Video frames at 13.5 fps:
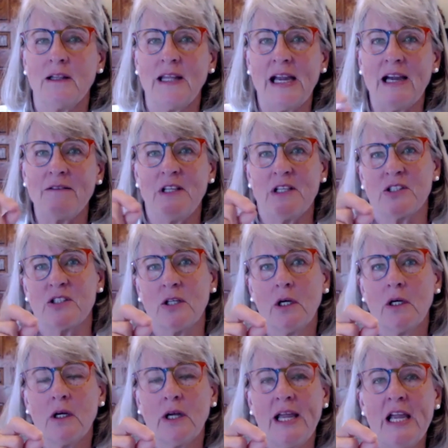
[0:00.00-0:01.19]
they have this
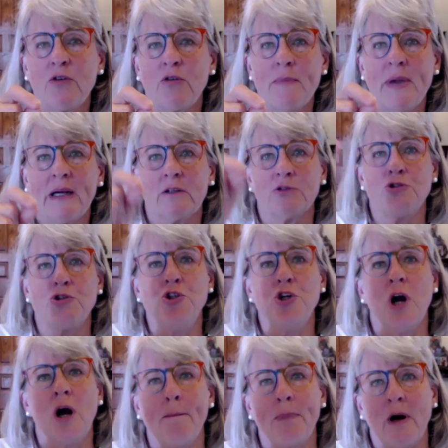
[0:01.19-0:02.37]
incremental
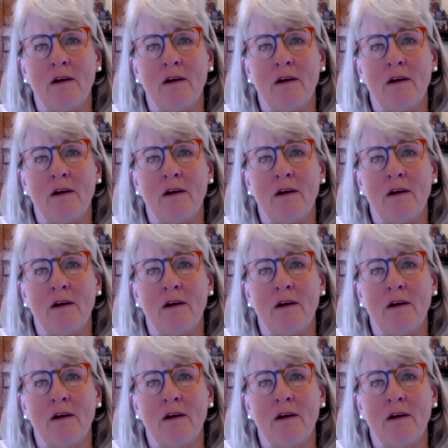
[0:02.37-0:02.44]
jump